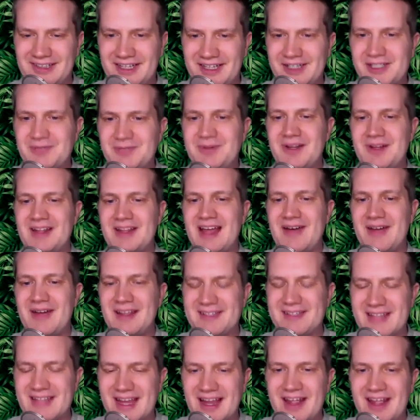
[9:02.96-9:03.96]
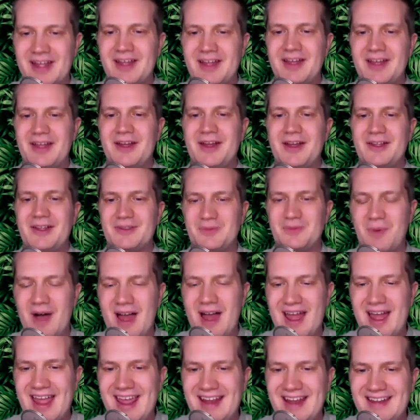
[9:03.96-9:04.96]
Let's just put it that way. It's like, it's
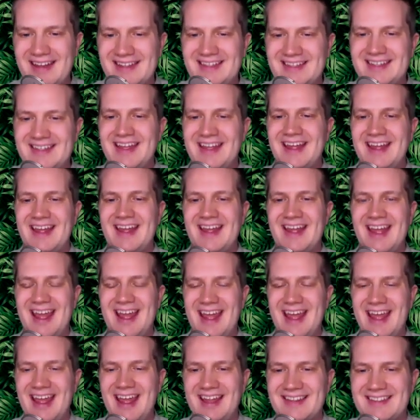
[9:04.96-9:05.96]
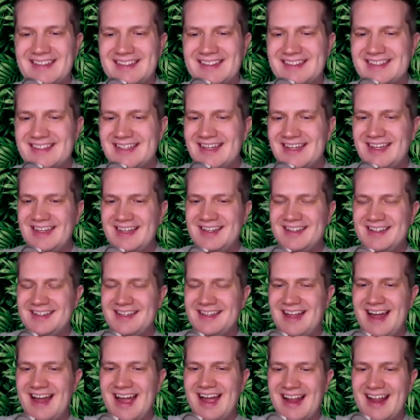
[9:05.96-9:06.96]
white. It's
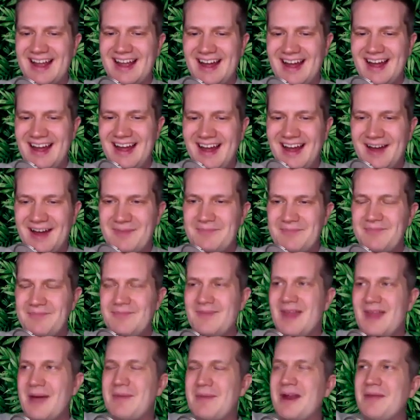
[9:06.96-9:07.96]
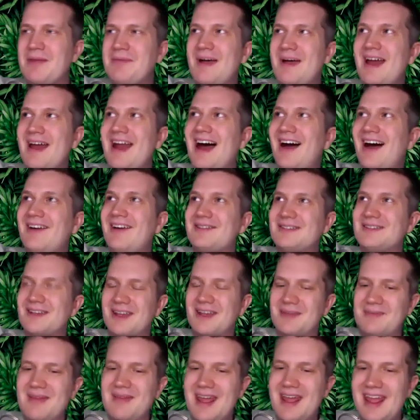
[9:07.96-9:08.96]
like, I'm in a penthouse.
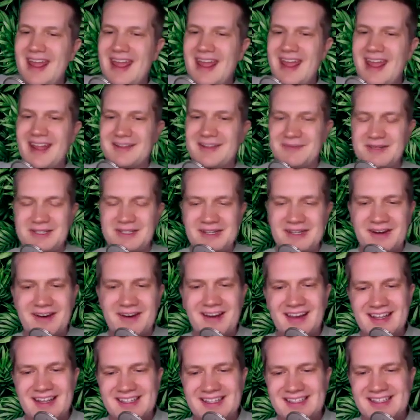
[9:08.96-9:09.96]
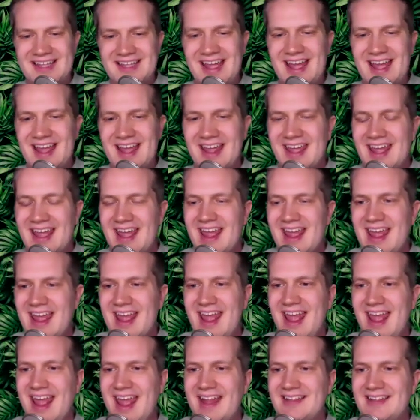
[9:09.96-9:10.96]
Look at me. It's materialistic.
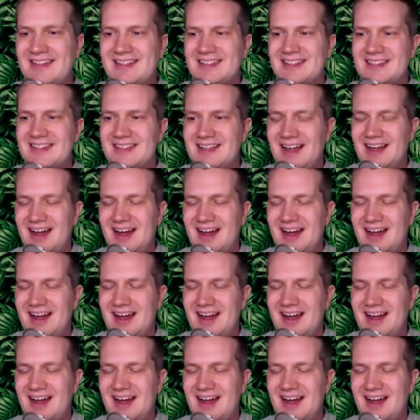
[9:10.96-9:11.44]
It's,